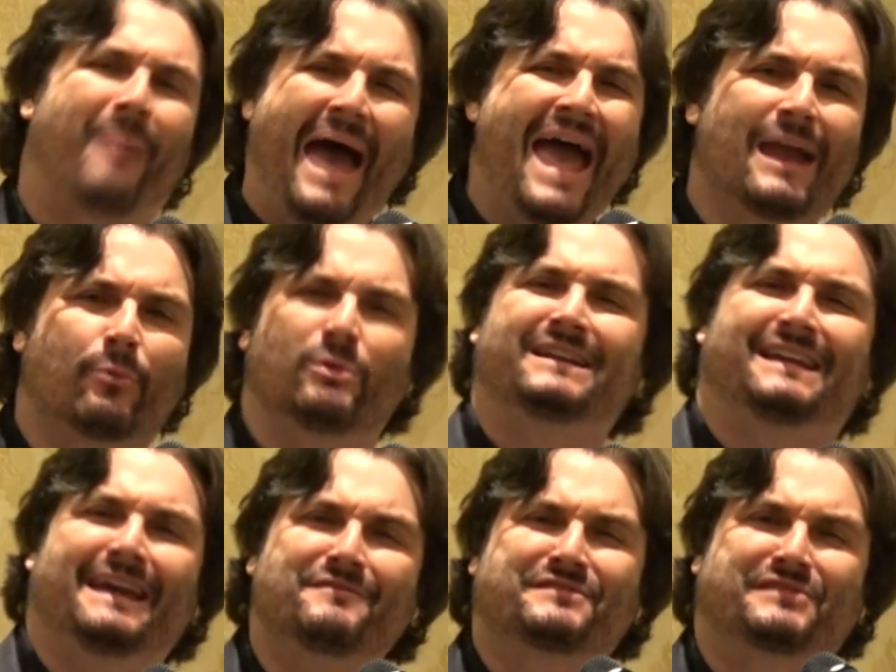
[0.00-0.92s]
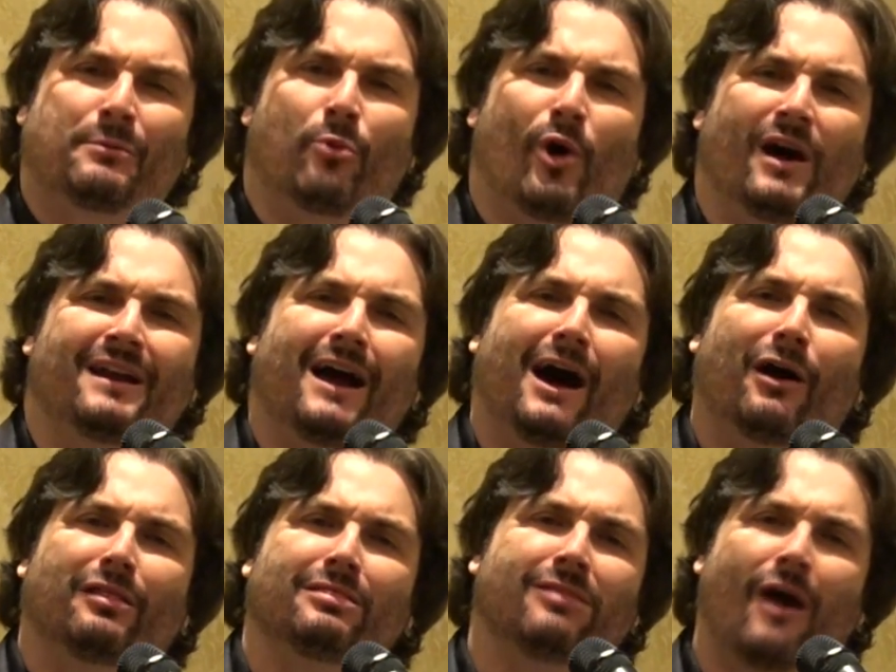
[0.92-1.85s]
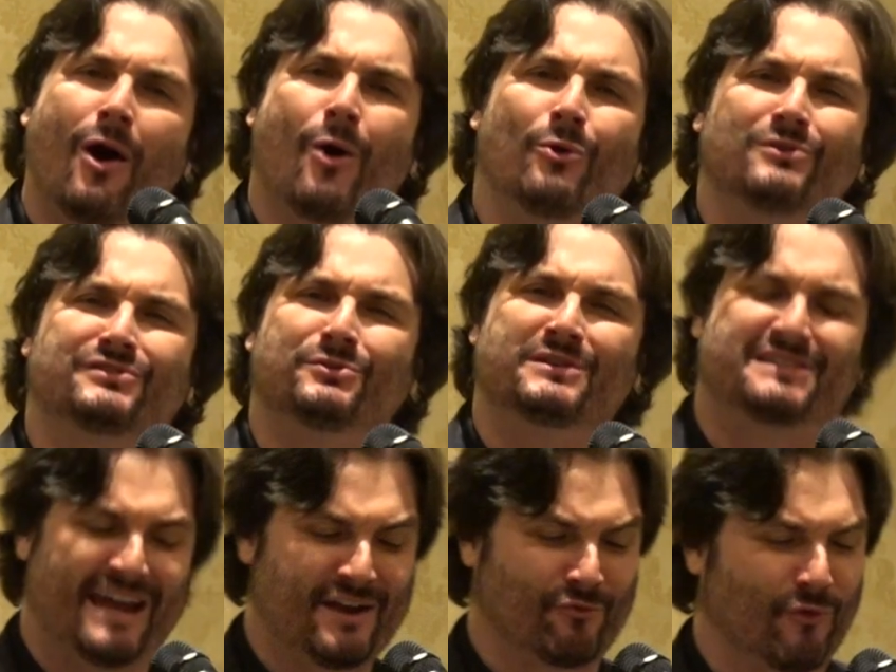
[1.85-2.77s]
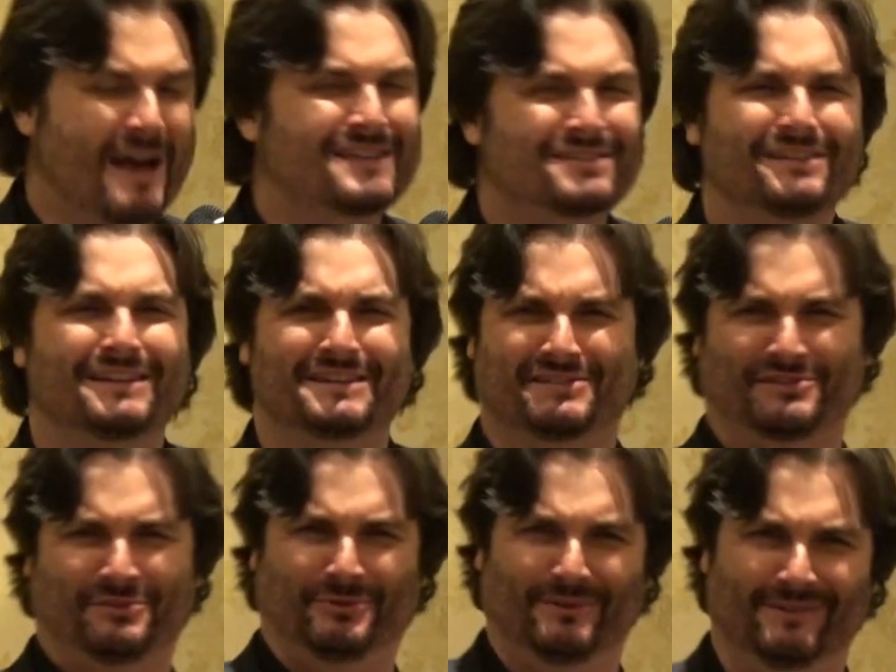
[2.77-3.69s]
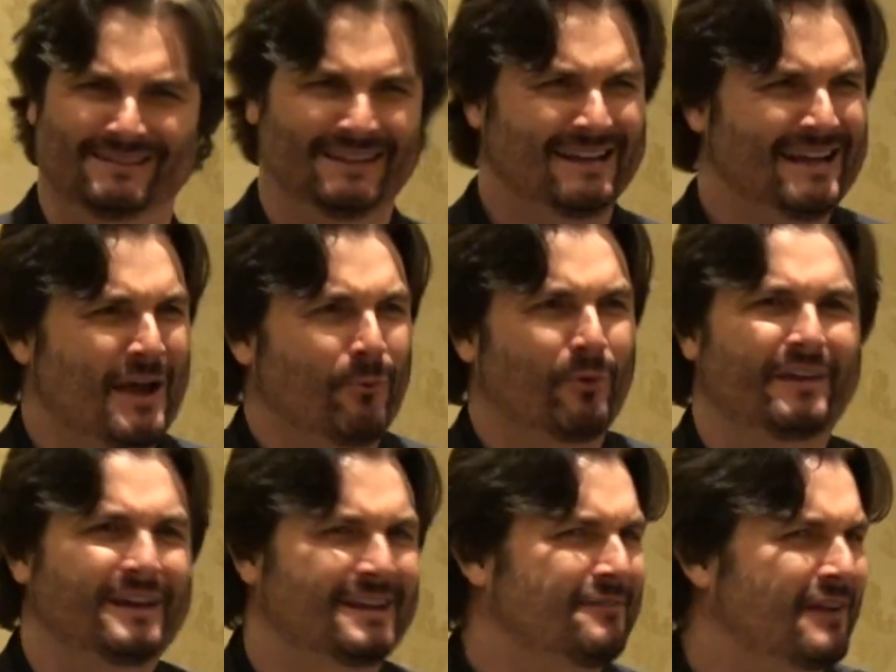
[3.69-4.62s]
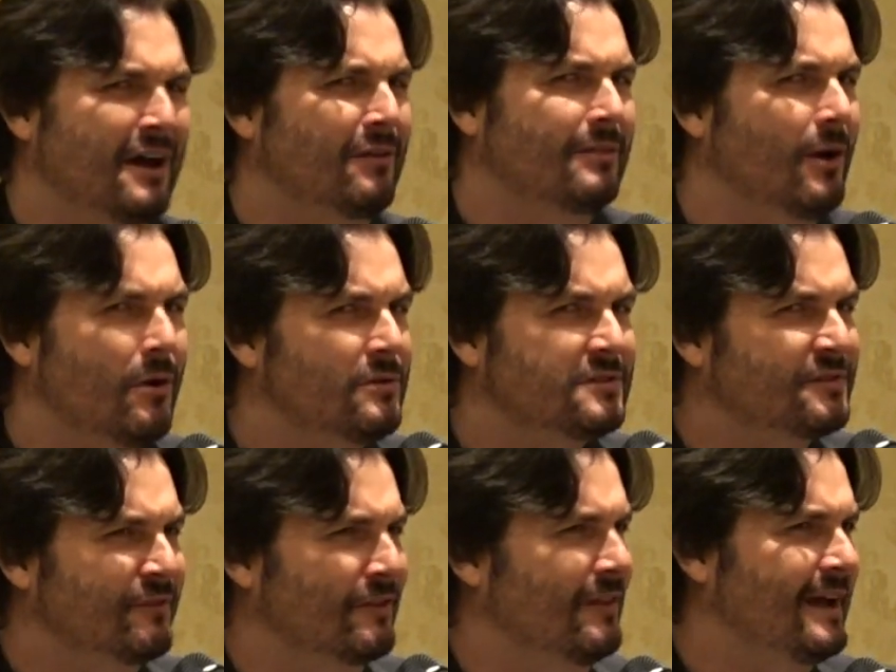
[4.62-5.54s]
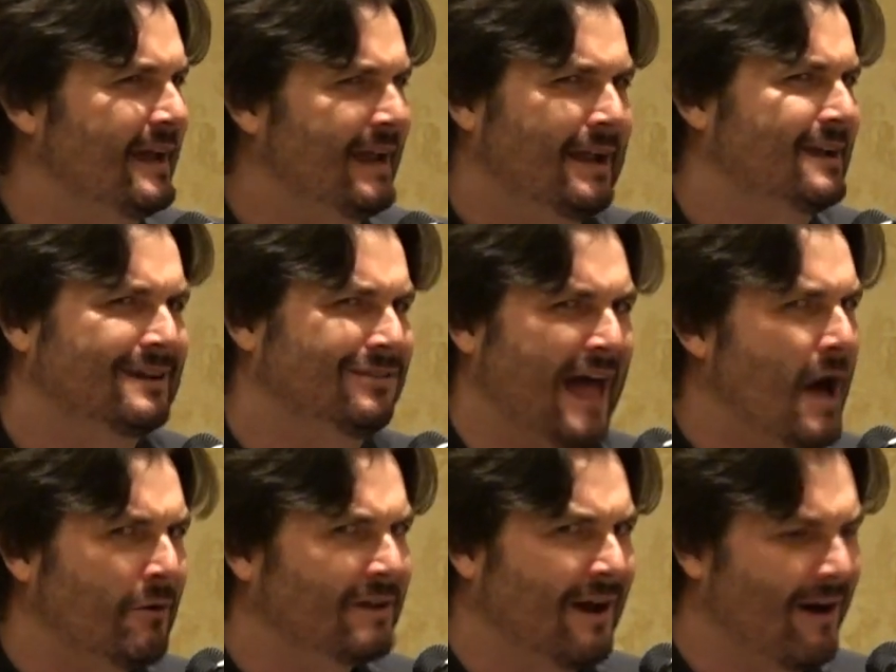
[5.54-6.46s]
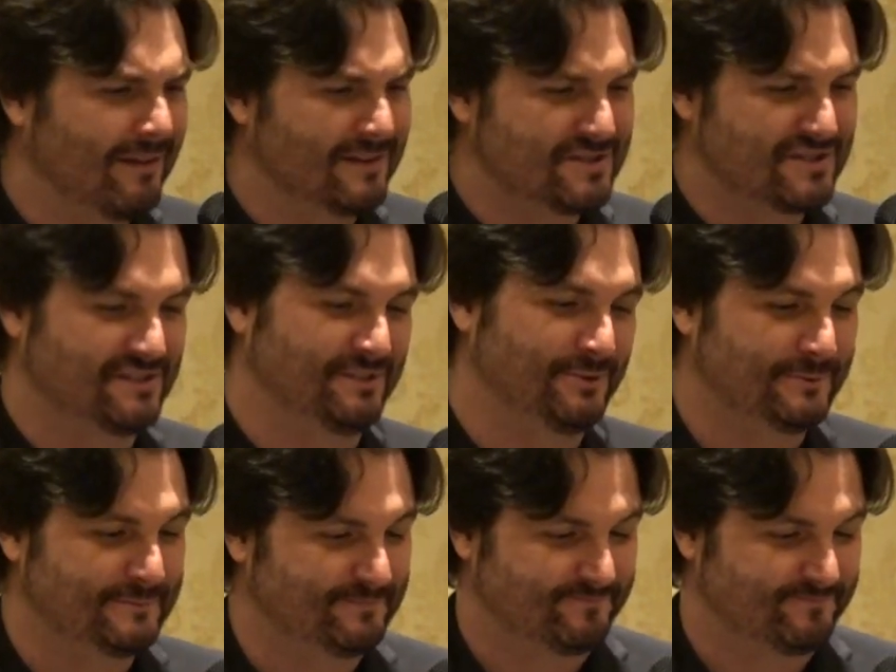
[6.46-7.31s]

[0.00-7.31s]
bank gives someone a loan to attend wrestling school? Were they giving out loans for like clown college too?